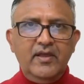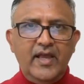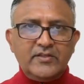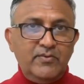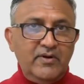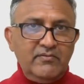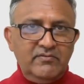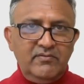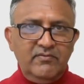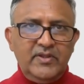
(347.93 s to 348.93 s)
Guess what?
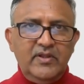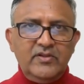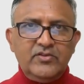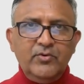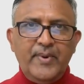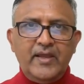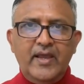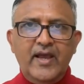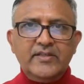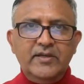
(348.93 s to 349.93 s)
With Sopact
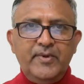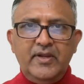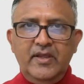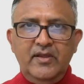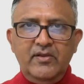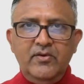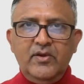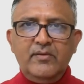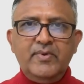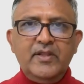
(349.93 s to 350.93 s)
AI GPD, you
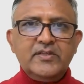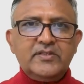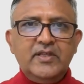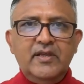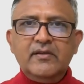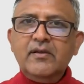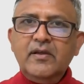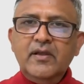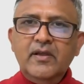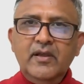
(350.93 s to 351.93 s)
can build this thing
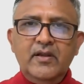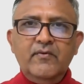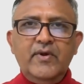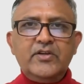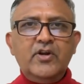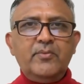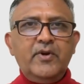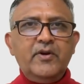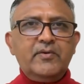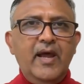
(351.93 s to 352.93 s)
in a very short
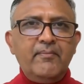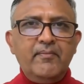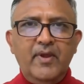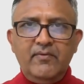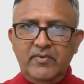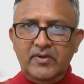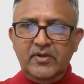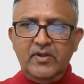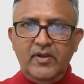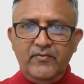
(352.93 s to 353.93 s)
time. And
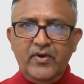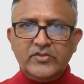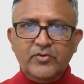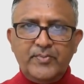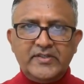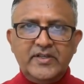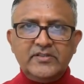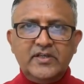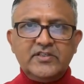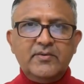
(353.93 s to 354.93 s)
if you are Sopact
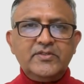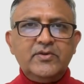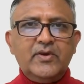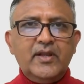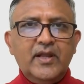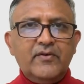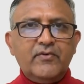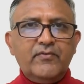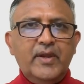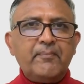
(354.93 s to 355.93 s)
Science customers, you can get it
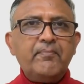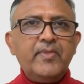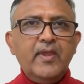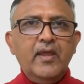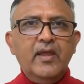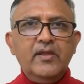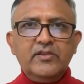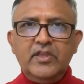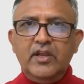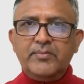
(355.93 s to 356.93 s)
for free.
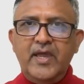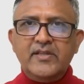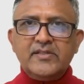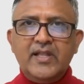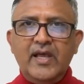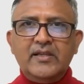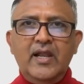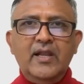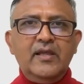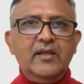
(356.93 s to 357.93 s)
The change is like
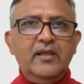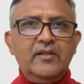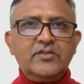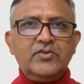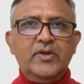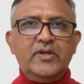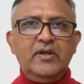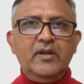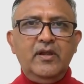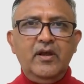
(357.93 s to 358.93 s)
telling the story
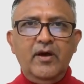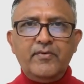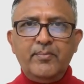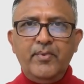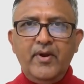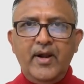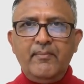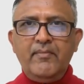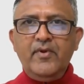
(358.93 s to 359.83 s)
of your program.